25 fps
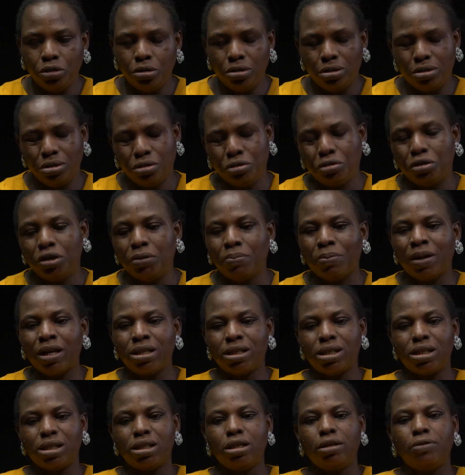strip
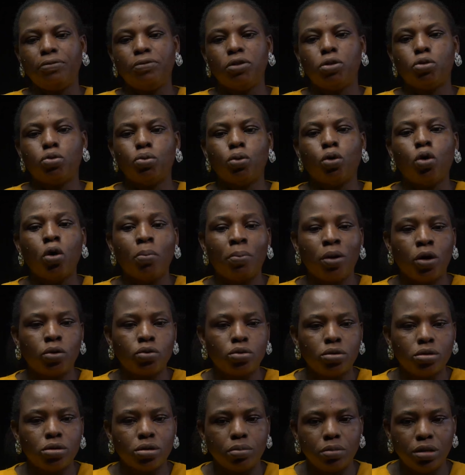and see if it will come
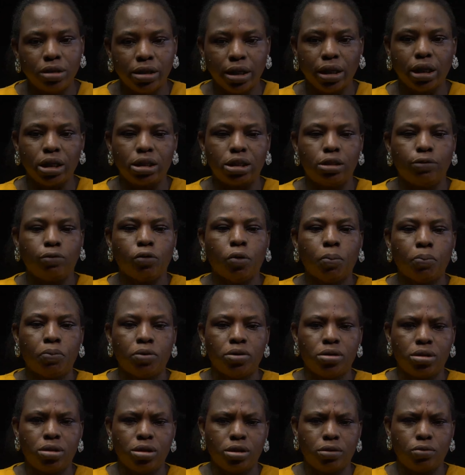out negative or
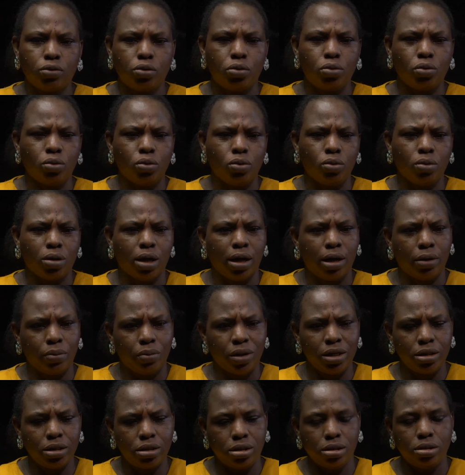positive. So I
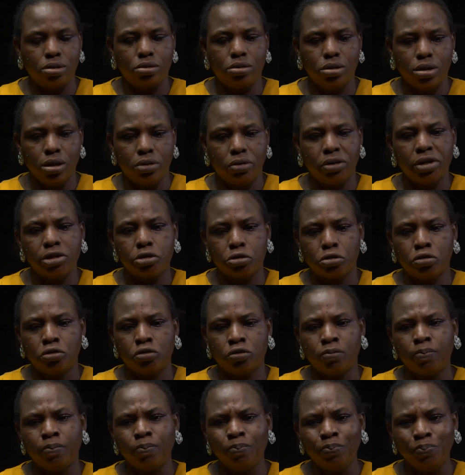went into the
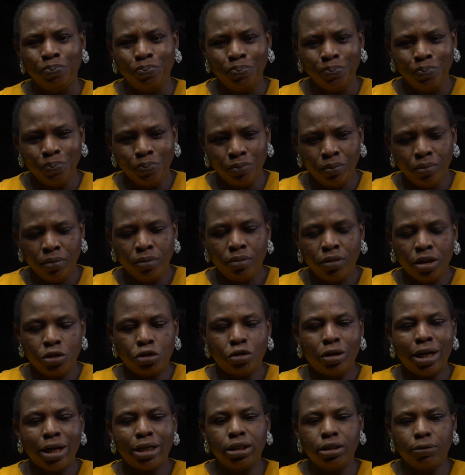restroom,
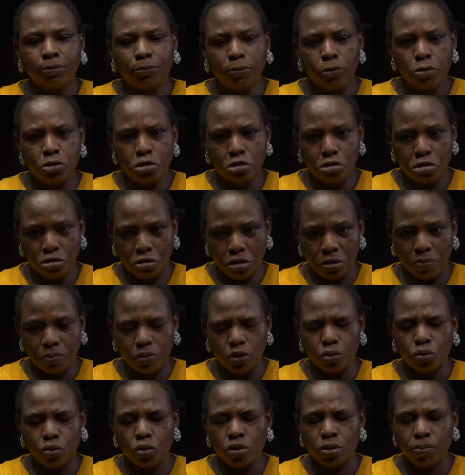tried the first
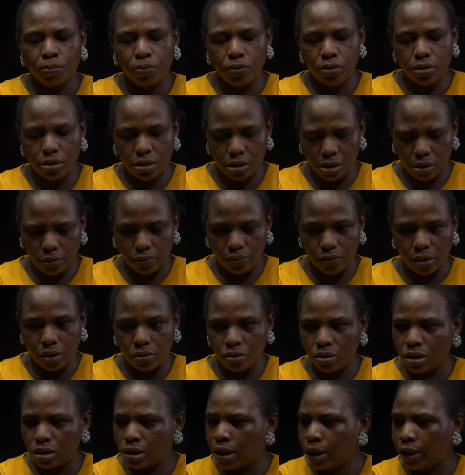strip, it was positive. I
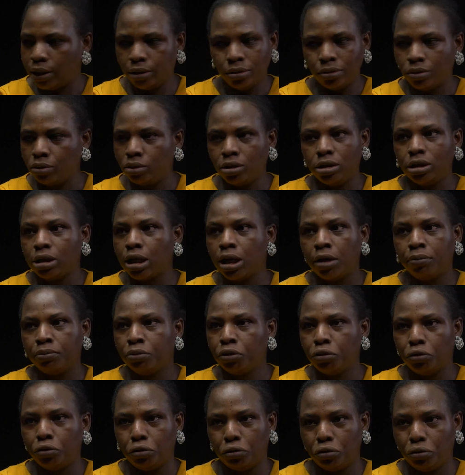was like, no, this can't
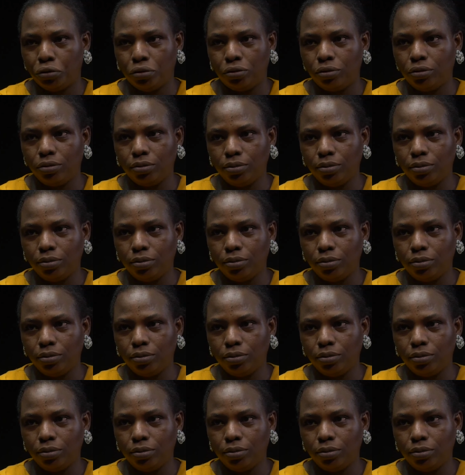be true.